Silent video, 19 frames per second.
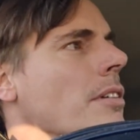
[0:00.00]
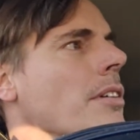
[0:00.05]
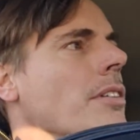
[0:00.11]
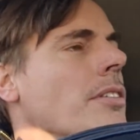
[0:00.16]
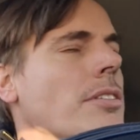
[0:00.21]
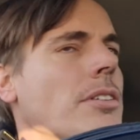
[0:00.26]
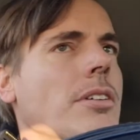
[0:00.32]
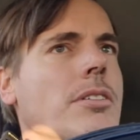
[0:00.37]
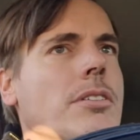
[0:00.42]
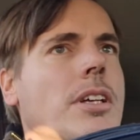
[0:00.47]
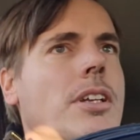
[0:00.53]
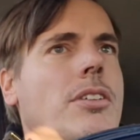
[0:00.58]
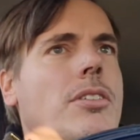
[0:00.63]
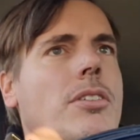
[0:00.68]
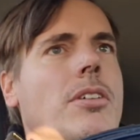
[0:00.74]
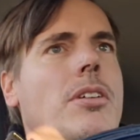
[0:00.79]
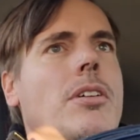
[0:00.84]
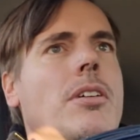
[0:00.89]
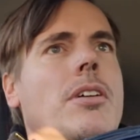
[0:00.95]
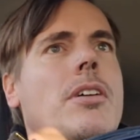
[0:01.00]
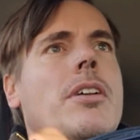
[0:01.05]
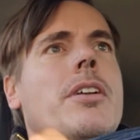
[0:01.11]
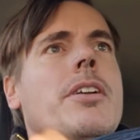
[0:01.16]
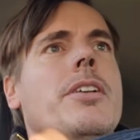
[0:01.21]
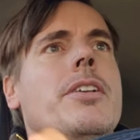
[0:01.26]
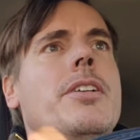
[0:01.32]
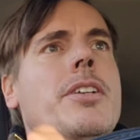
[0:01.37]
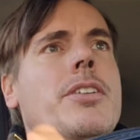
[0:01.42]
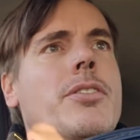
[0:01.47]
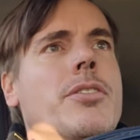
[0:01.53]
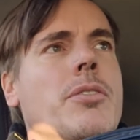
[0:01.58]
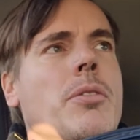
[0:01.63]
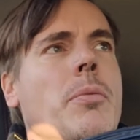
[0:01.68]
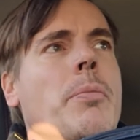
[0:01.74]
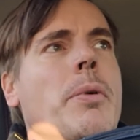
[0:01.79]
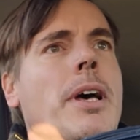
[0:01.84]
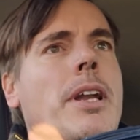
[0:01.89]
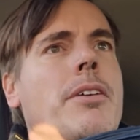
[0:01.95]
So that's an additional
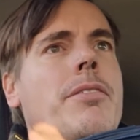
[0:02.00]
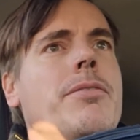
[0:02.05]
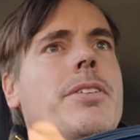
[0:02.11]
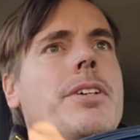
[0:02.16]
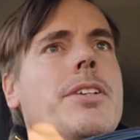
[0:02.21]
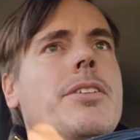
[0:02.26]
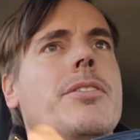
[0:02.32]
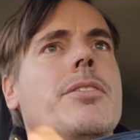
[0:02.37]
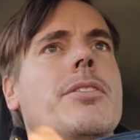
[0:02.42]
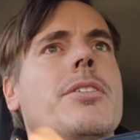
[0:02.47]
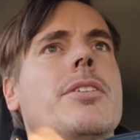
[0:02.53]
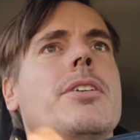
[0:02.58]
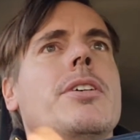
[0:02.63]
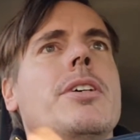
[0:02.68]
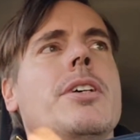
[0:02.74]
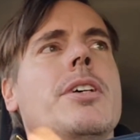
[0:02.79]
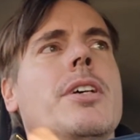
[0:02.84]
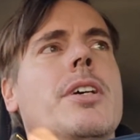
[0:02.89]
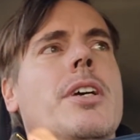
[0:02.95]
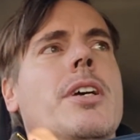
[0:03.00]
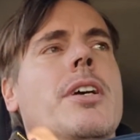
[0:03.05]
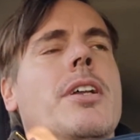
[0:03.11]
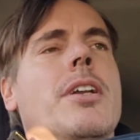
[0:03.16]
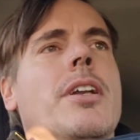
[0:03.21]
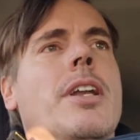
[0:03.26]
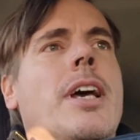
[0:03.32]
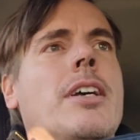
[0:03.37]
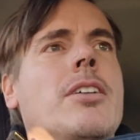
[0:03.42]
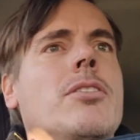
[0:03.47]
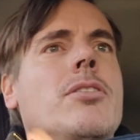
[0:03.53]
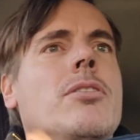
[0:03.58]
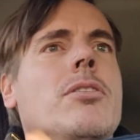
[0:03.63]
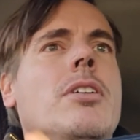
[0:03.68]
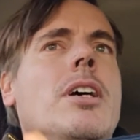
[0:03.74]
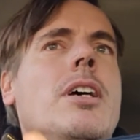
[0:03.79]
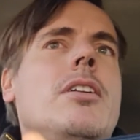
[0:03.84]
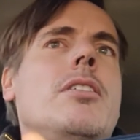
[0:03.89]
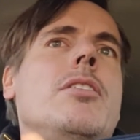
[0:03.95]
benefit. Next to
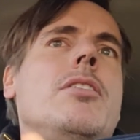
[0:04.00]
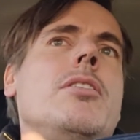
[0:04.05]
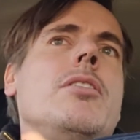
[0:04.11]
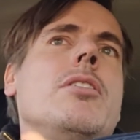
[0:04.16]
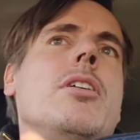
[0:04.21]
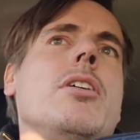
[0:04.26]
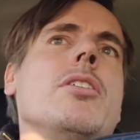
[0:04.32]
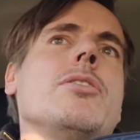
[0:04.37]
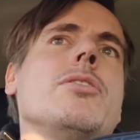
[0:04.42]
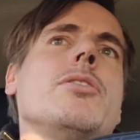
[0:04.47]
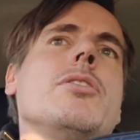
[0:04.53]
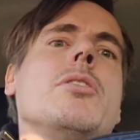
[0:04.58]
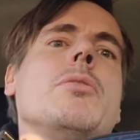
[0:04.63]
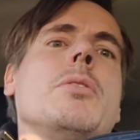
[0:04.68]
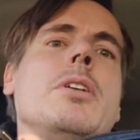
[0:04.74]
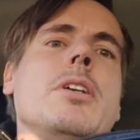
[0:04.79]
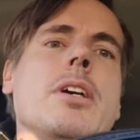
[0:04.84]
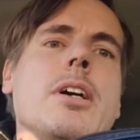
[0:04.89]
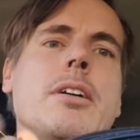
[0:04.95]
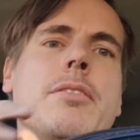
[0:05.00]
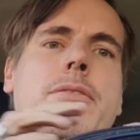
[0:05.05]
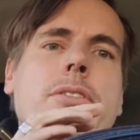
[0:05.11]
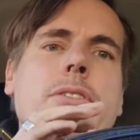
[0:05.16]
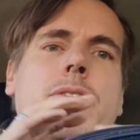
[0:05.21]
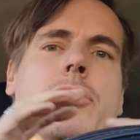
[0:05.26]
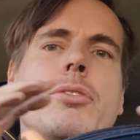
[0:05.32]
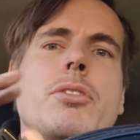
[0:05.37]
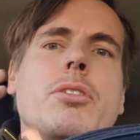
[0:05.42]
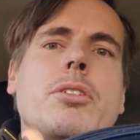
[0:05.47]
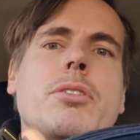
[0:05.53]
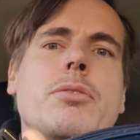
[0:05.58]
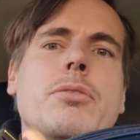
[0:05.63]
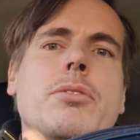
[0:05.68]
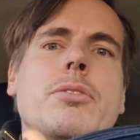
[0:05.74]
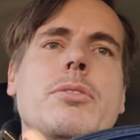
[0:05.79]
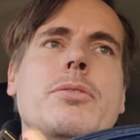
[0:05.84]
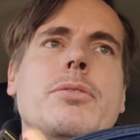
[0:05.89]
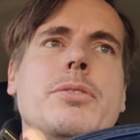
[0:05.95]
that, also when you have a solid
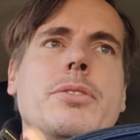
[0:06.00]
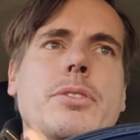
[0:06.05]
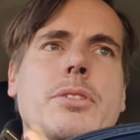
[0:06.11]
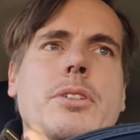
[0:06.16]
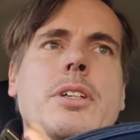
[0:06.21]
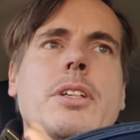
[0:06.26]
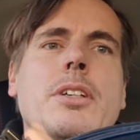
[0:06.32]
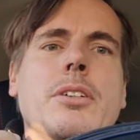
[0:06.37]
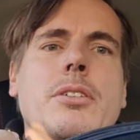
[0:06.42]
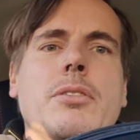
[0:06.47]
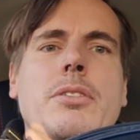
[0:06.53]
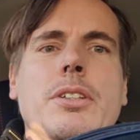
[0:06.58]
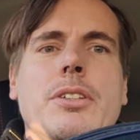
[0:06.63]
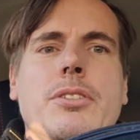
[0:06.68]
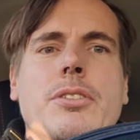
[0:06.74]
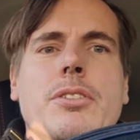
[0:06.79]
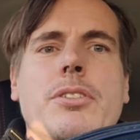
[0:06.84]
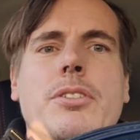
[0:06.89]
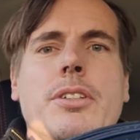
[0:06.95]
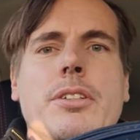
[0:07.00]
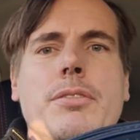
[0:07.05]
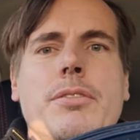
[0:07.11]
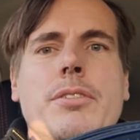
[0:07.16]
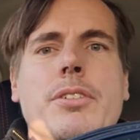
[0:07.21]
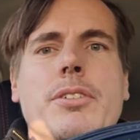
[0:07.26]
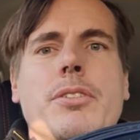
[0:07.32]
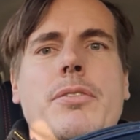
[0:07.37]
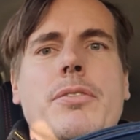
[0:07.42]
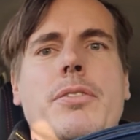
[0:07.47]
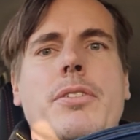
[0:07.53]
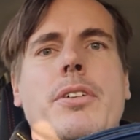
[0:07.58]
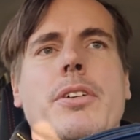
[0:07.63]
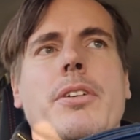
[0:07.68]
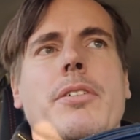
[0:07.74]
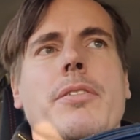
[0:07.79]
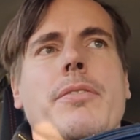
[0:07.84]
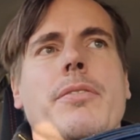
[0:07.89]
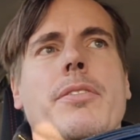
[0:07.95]
roof, you can increase the stiffness of
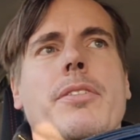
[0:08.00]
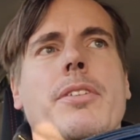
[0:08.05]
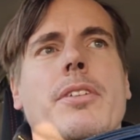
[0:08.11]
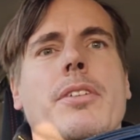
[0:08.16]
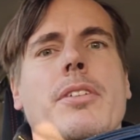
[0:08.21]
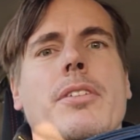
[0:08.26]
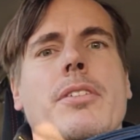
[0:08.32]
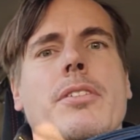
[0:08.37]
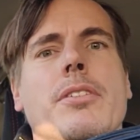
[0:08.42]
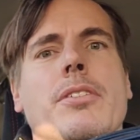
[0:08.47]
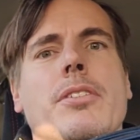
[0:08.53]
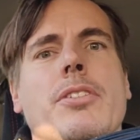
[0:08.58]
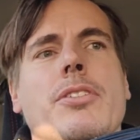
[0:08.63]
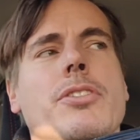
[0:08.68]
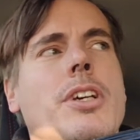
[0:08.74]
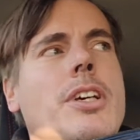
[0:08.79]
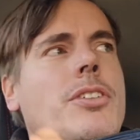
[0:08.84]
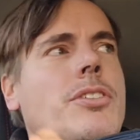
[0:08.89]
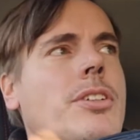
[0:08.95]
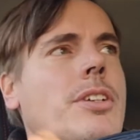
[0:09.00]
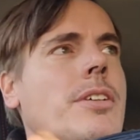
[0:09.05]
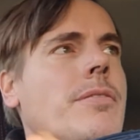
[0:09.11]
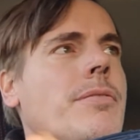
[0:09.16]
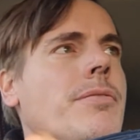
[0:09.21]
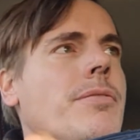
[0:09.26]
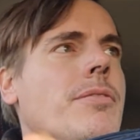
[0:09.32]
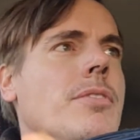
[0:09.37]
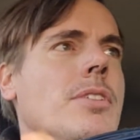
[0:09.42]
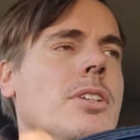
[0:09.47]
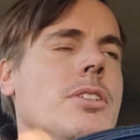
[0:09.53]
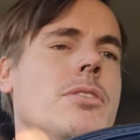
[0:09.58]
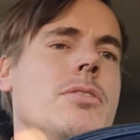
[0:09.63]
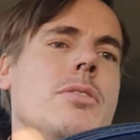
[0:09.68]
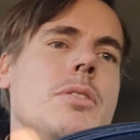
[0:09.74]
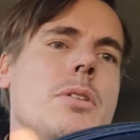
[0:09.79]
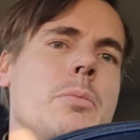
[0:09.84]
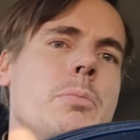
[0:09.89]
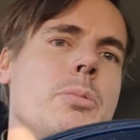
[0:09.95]
the chassis, which
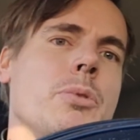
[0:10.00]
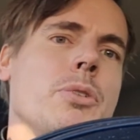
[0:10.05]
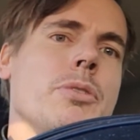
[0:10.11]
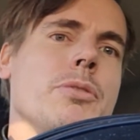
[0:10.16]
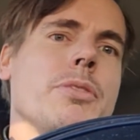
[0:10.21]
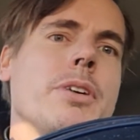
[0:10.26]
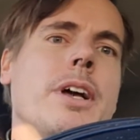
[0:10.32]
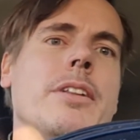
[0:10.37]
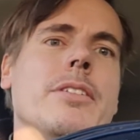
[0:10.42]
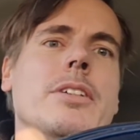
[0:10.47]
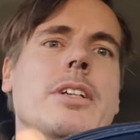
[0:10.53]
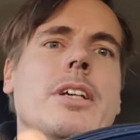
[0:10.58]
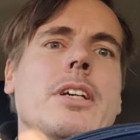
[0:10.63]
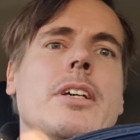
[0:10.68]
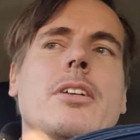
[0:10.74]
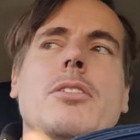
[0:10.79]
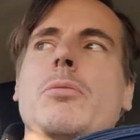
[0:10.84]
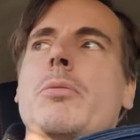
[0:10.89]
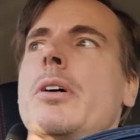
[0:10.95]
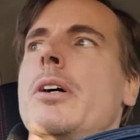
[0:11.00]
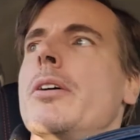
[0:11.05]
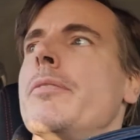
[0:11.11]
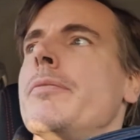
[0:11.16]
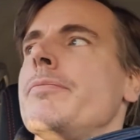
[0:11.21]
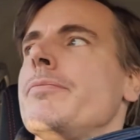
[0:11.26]
will improve handling as well.